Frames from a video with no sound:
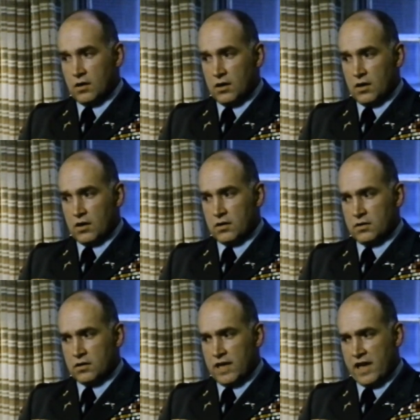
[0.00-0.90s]

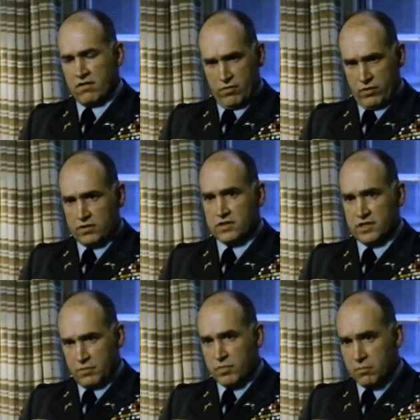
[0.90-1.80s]
had a very
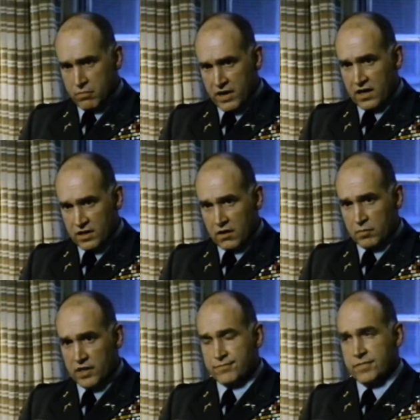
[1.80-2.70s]
deep impact
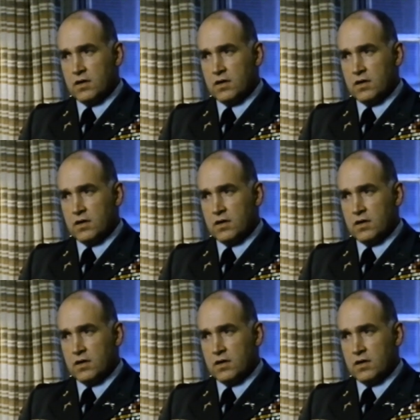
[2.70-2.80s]
on me.